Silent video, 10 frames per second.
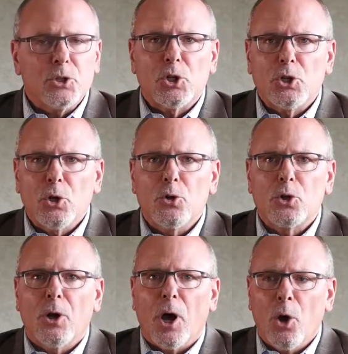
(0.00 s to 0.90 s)
the
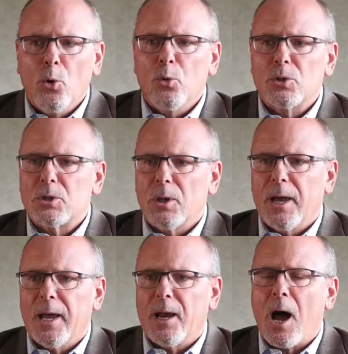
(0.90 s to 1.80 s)
institution
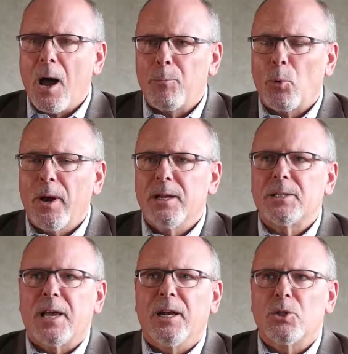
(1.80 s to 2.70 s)
owns and
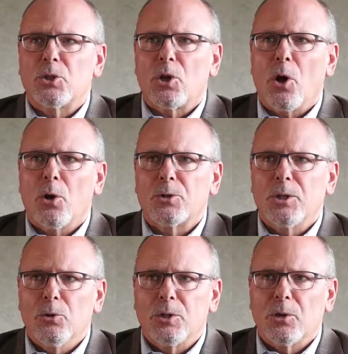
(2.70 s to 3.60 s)
operates and
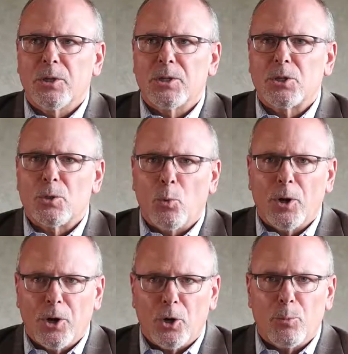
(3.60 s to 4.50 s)
installs the utility
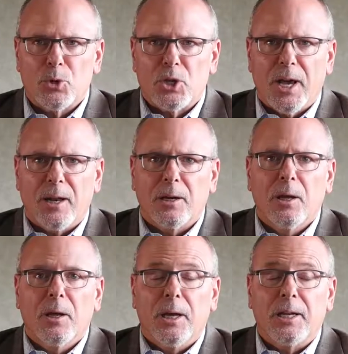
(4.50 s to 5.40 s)
system 100%.